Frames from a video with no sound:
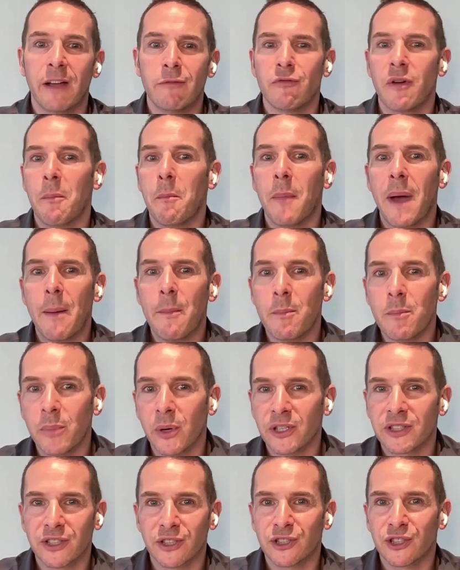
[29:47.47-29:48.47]
remember
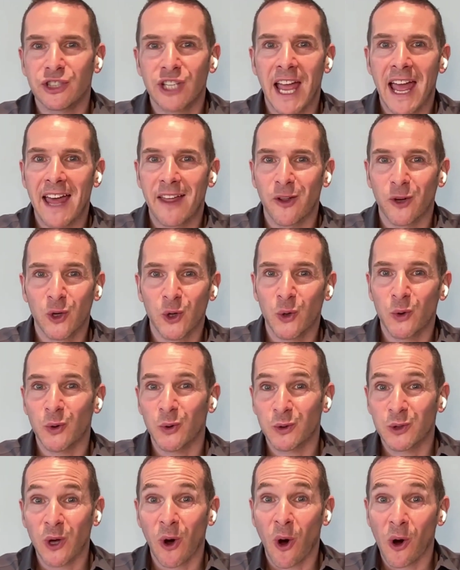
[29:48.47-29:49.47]
to share the Google
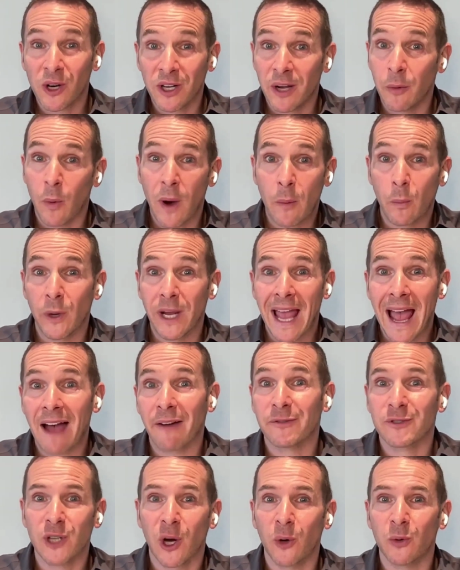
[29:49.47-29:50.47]
Doc when we have
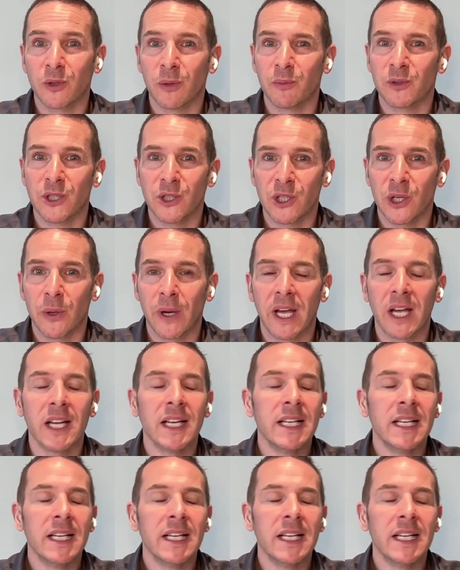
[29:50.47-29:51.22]
told them to do it?